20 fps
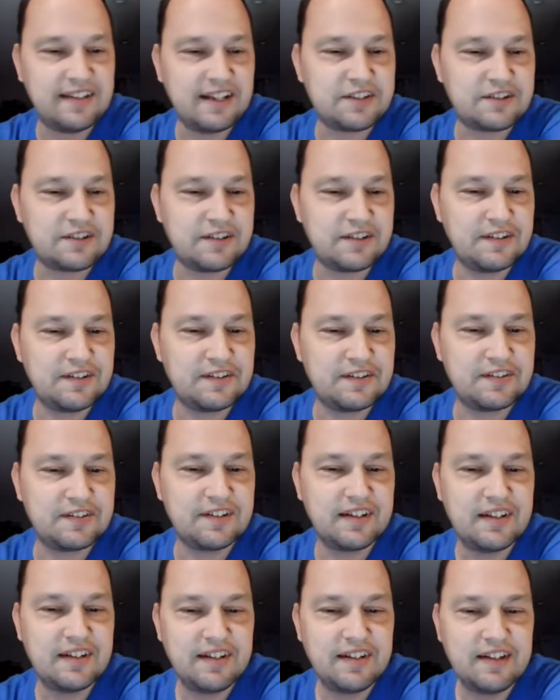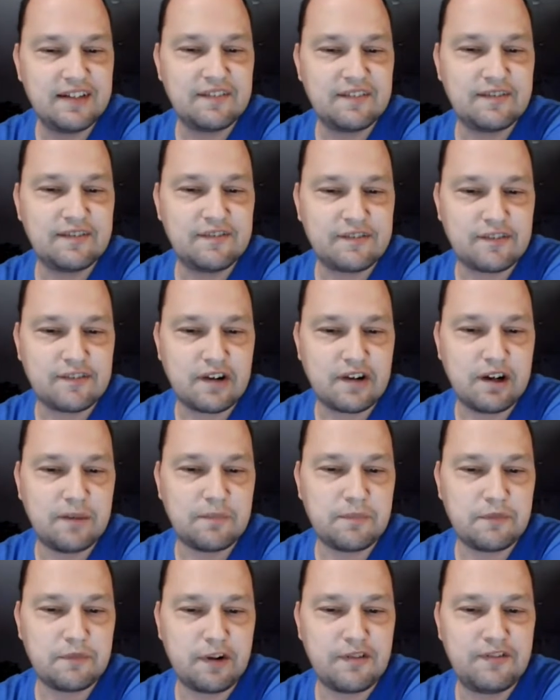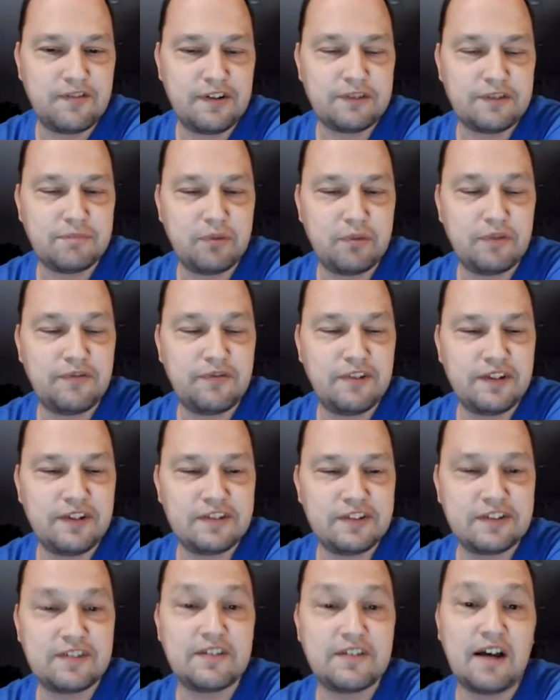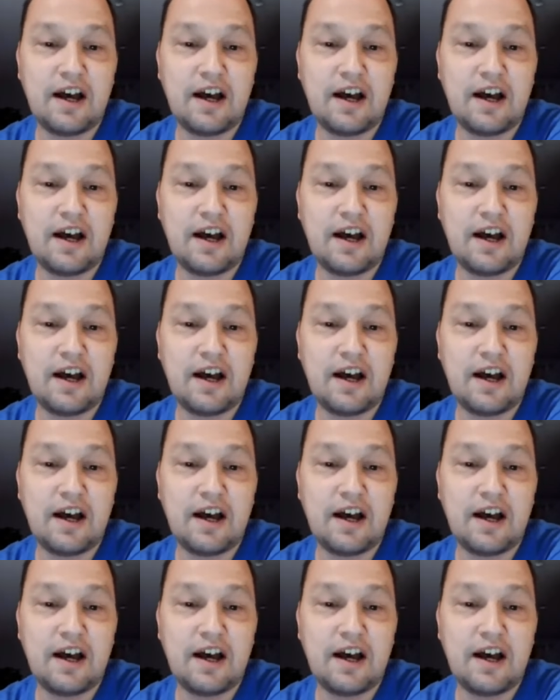tetras from Redfish Bluefish.